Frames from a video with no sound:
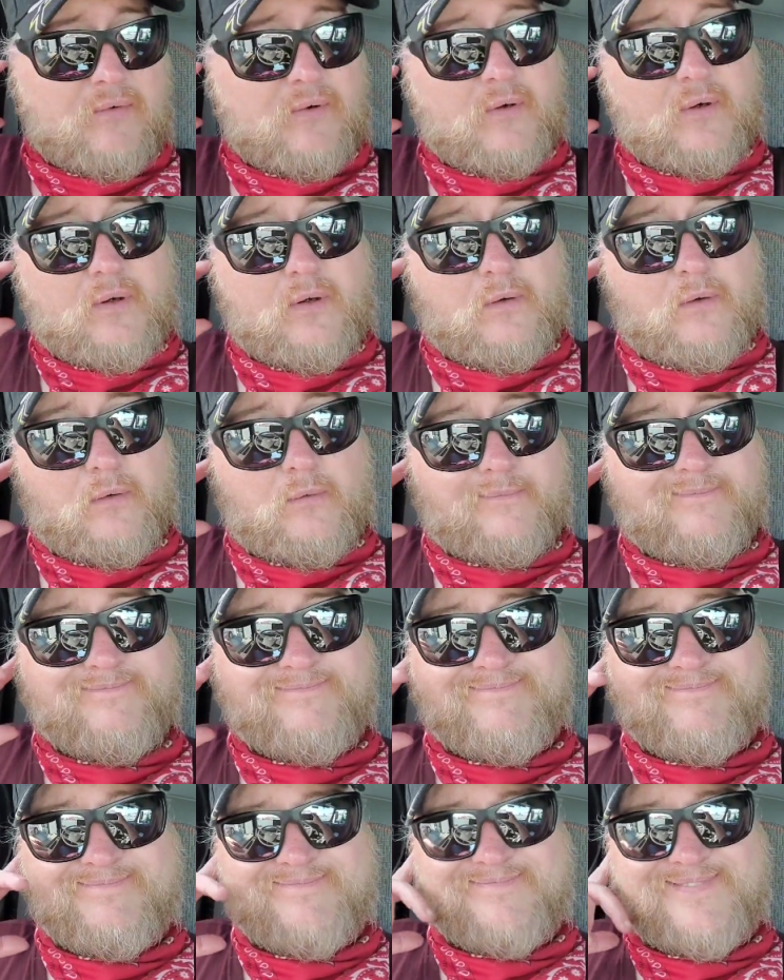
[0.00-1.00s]
afternoon.
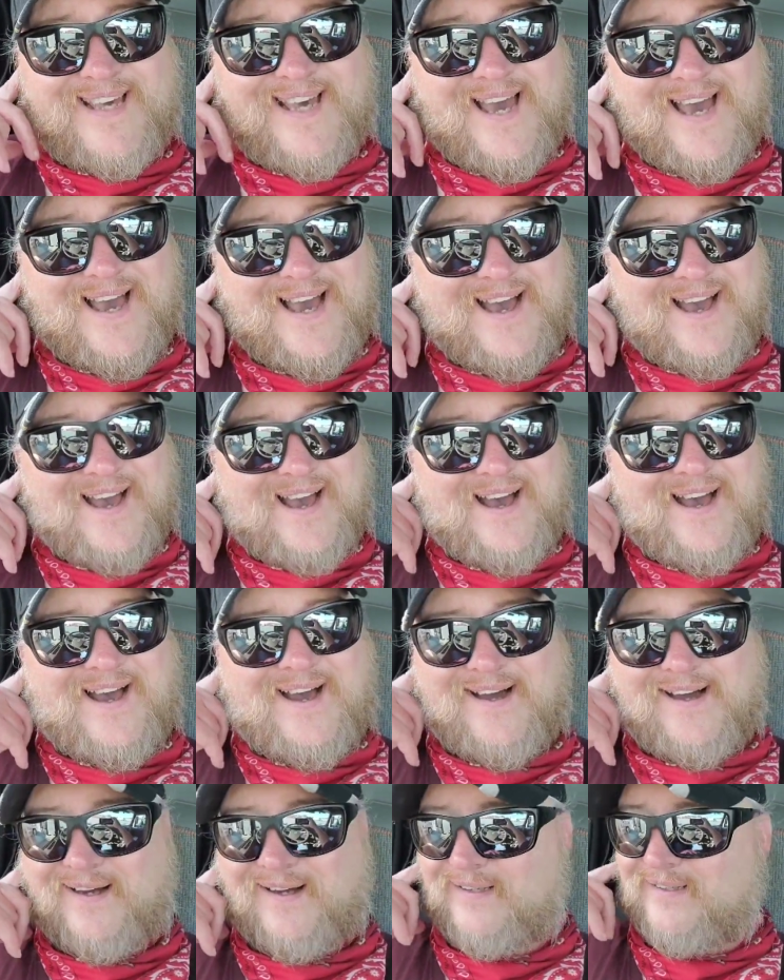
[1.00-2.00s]

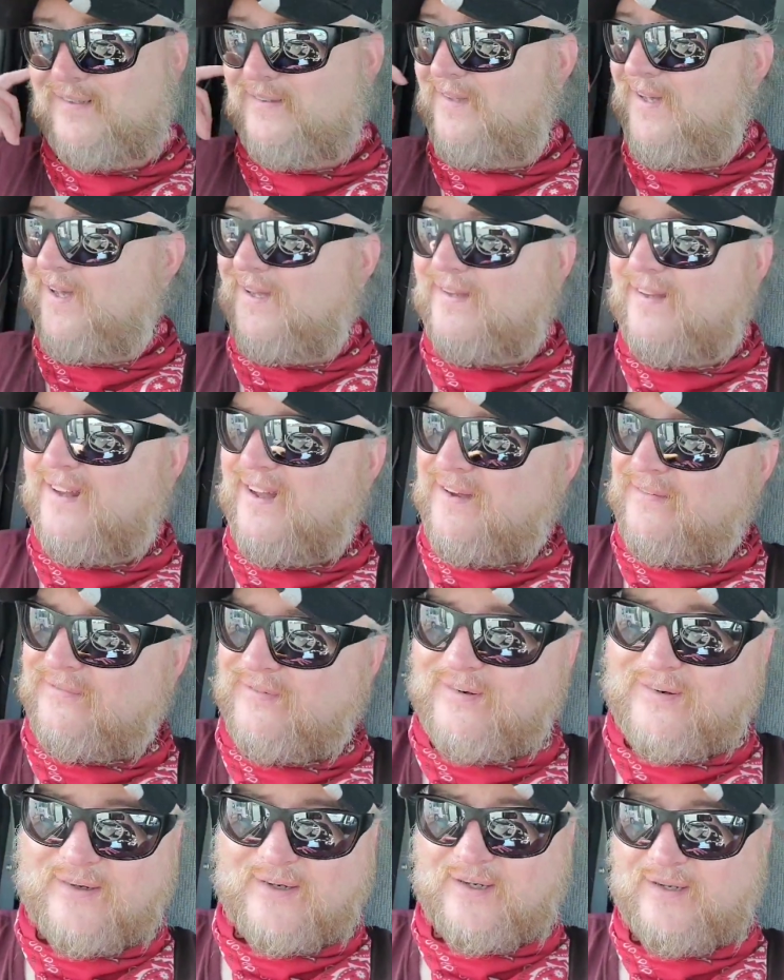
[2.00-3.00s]
Gosh, that's not
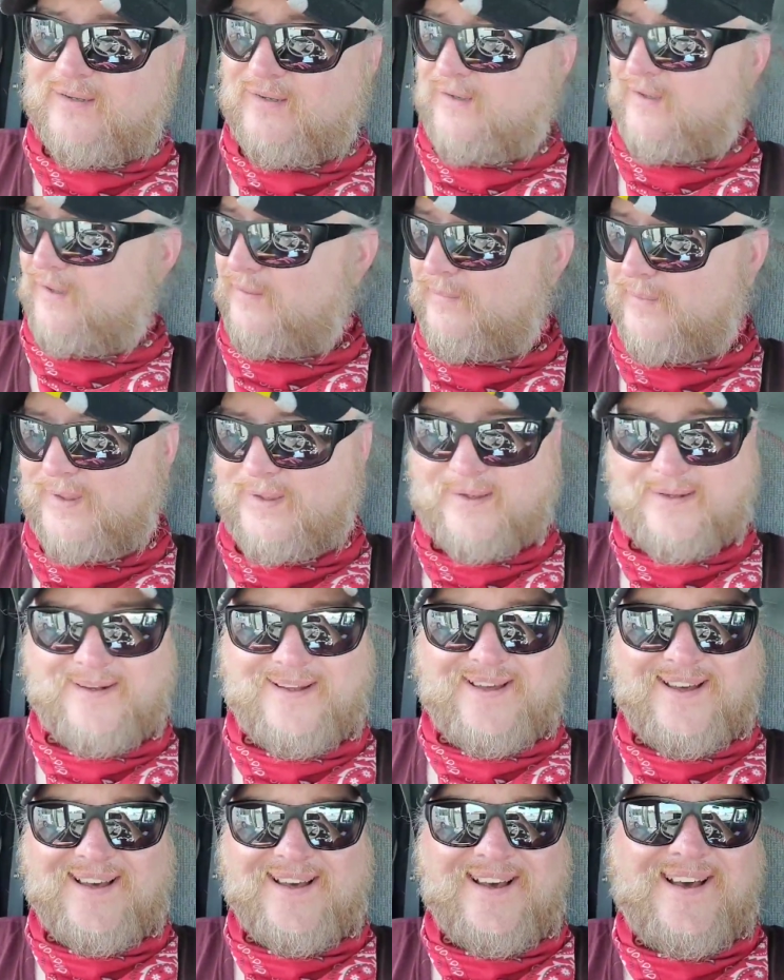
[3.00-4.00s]
very good, man.
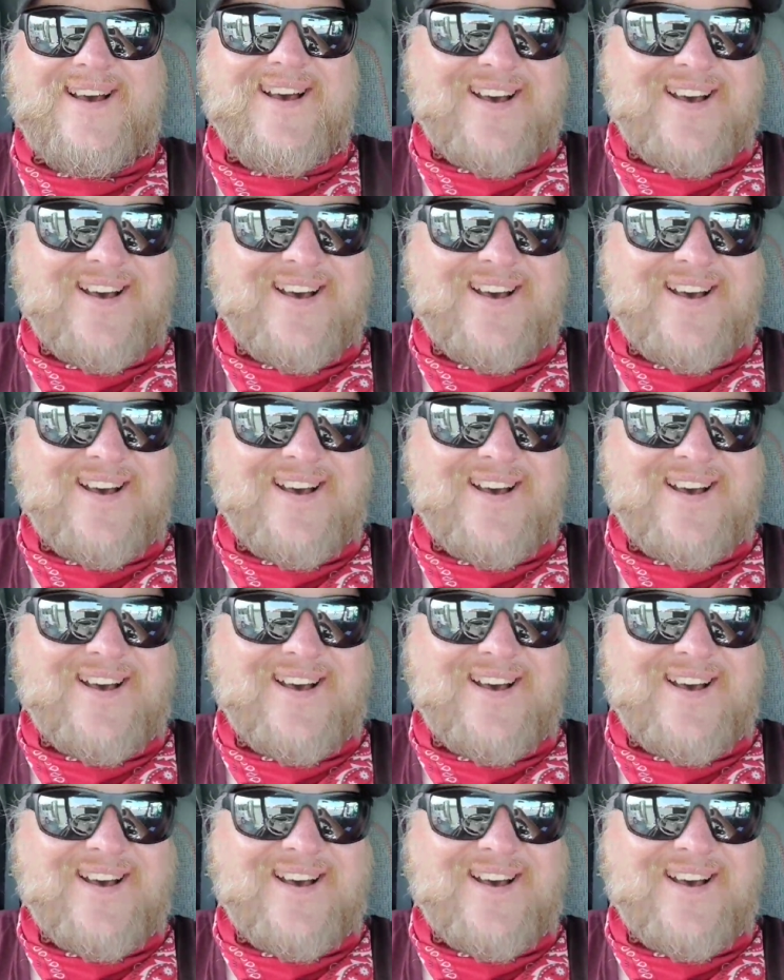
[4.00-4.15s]
Not